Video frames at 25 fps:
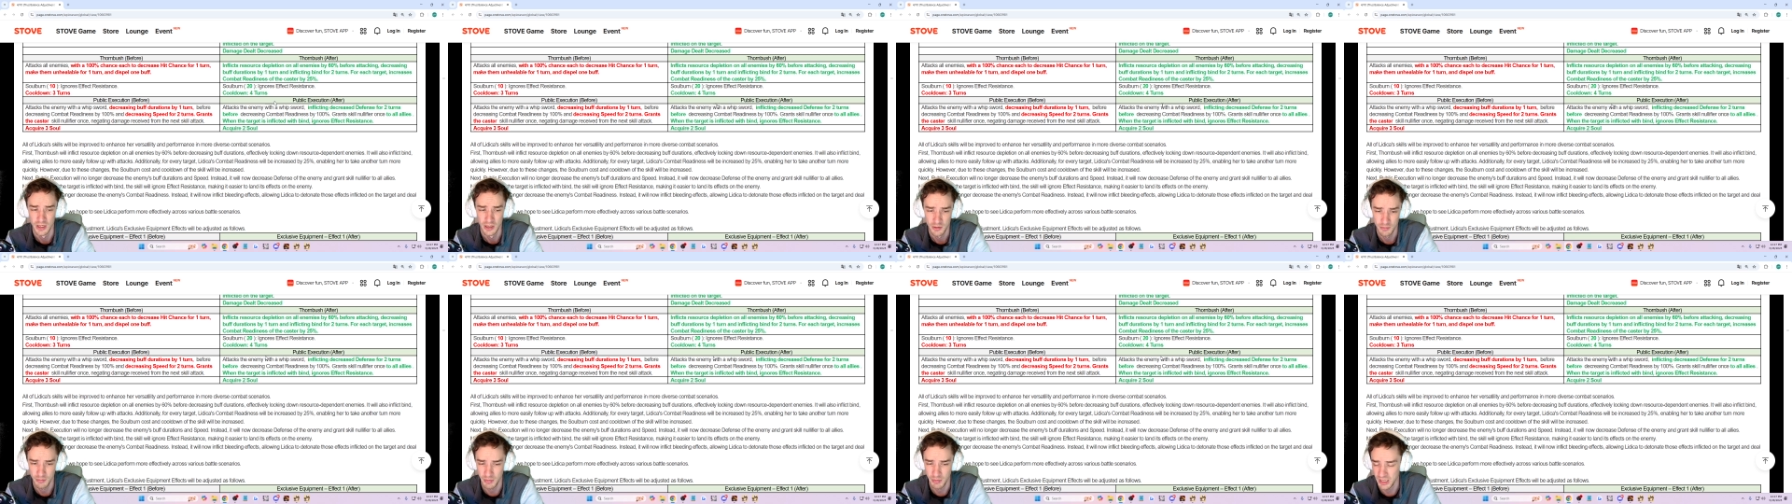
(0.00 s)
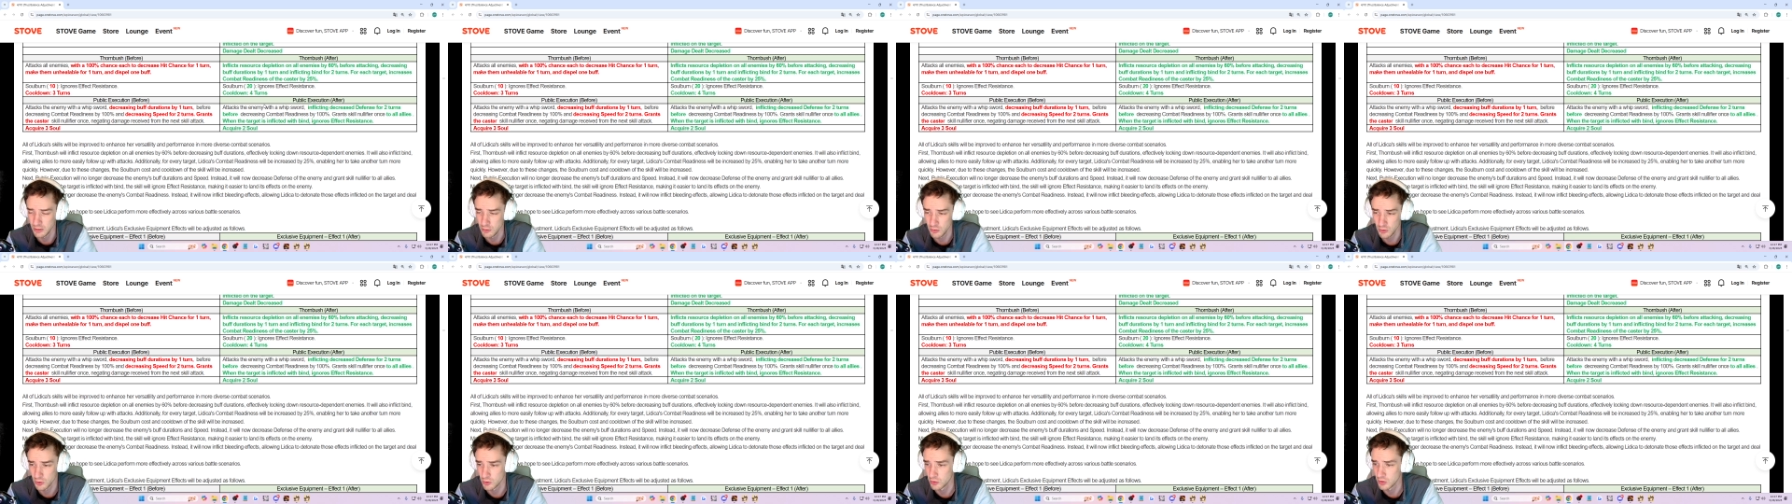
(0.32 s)
but
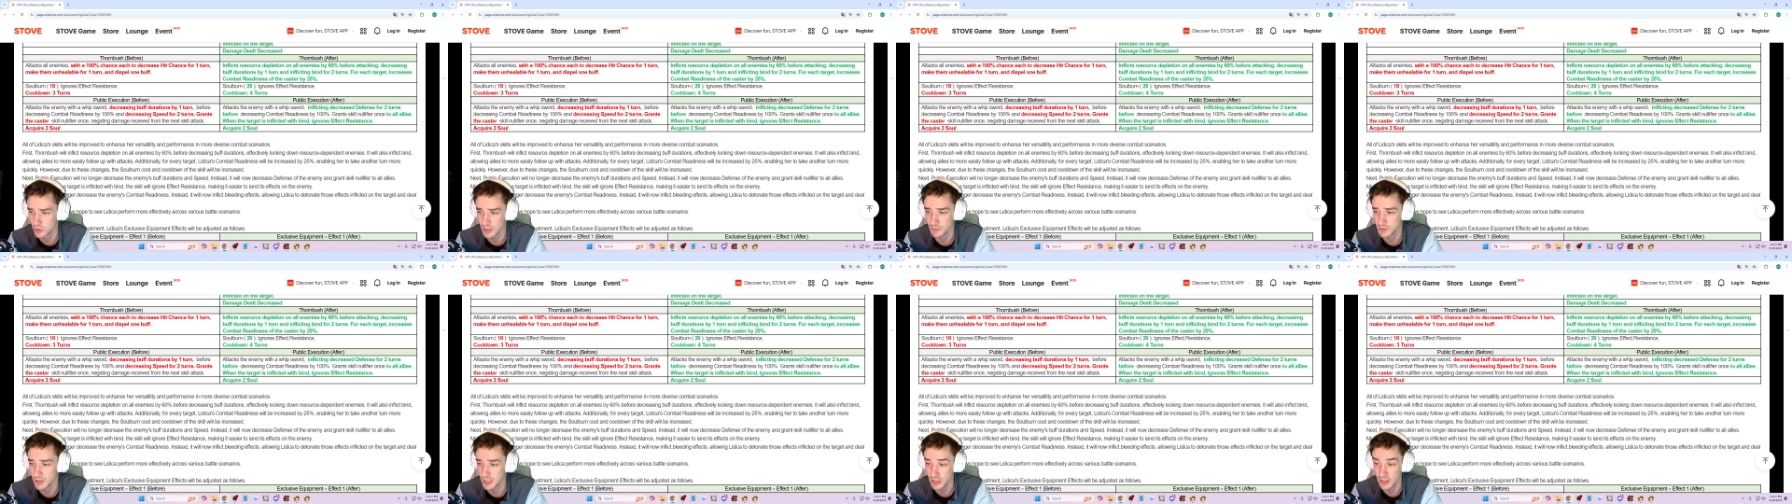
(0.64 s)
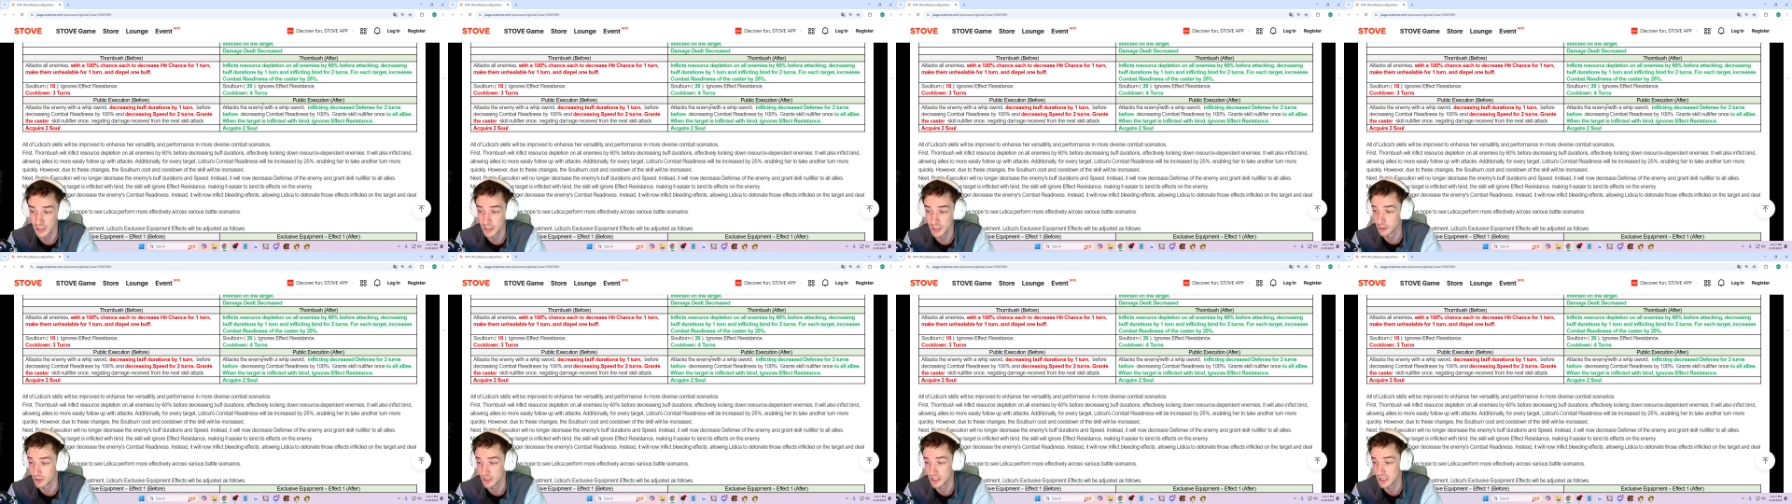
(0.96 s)
you could do that with
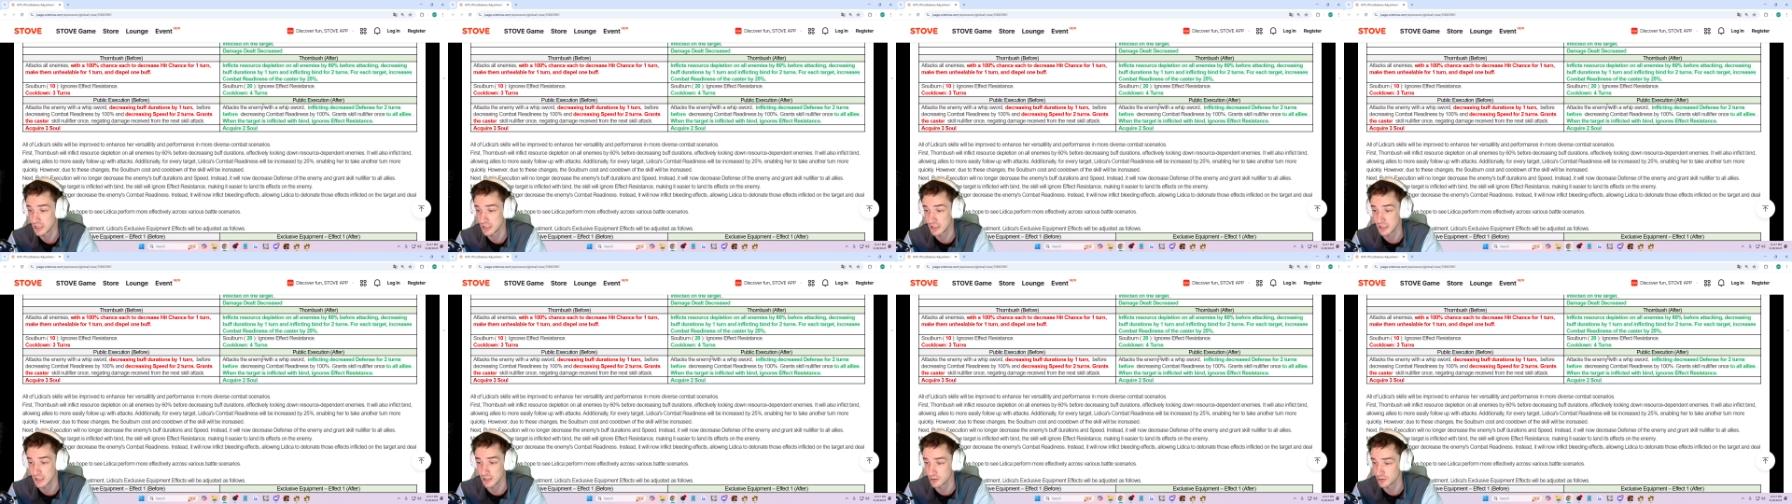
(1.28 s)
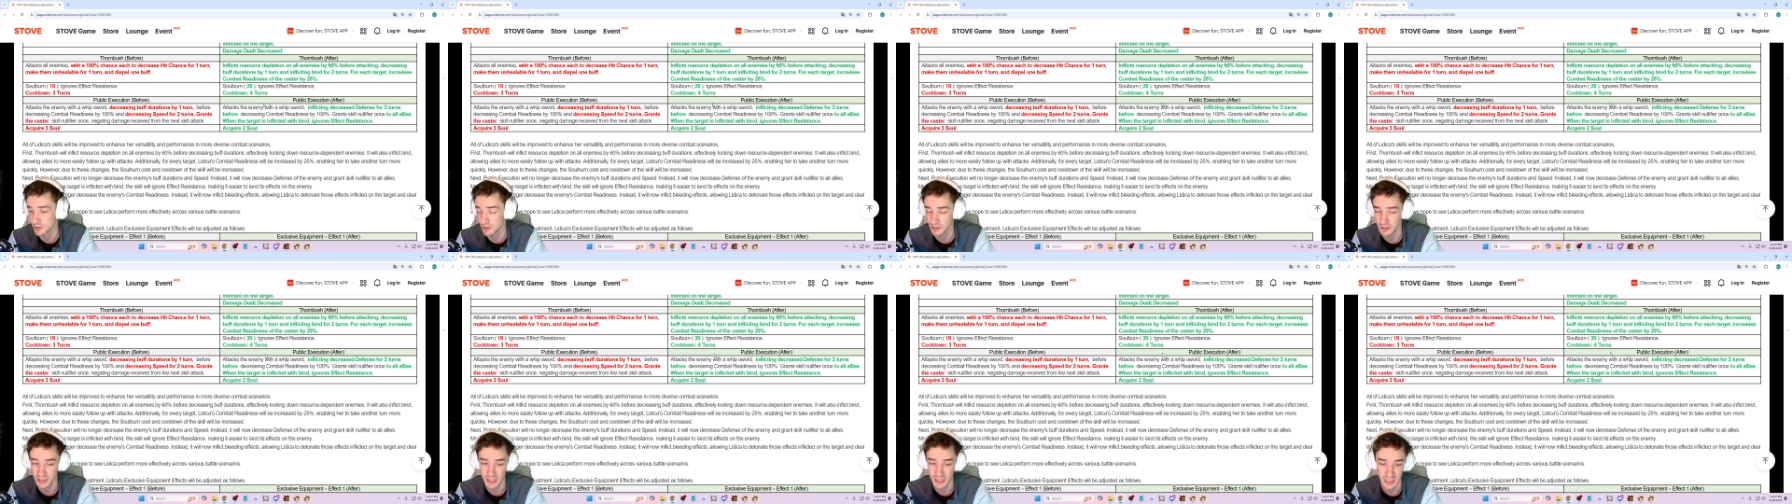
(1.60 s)
literally any
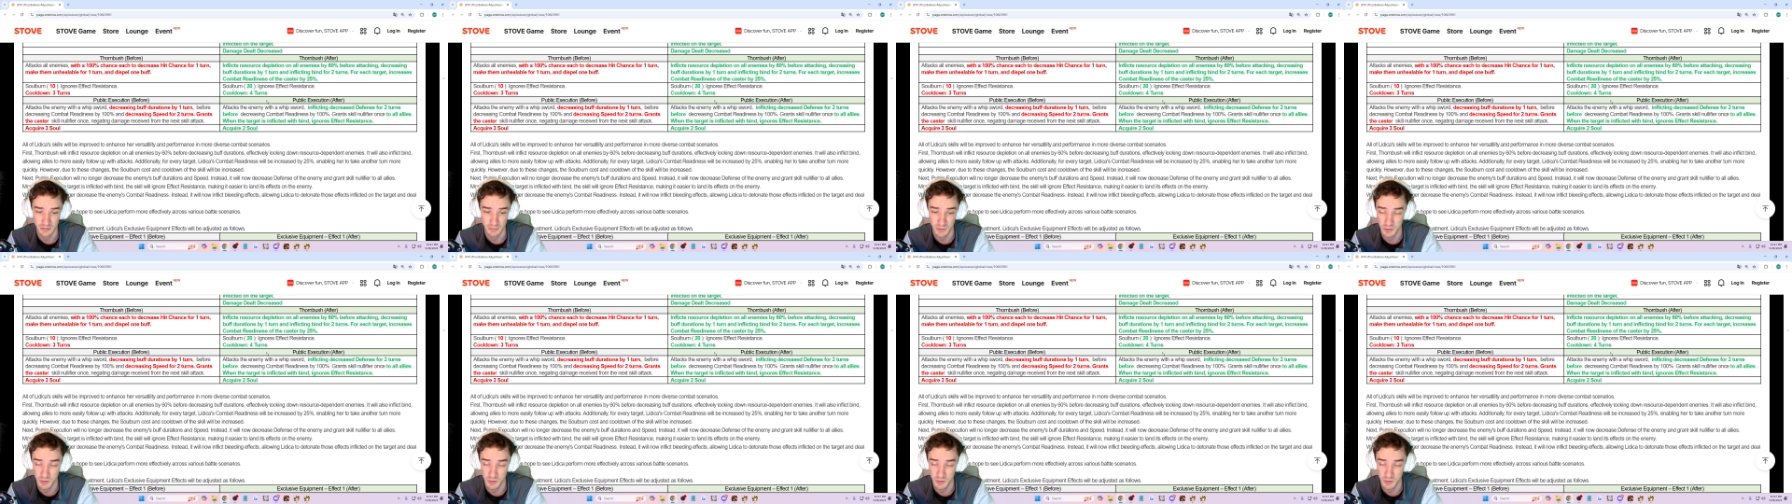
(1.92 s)
character in the game.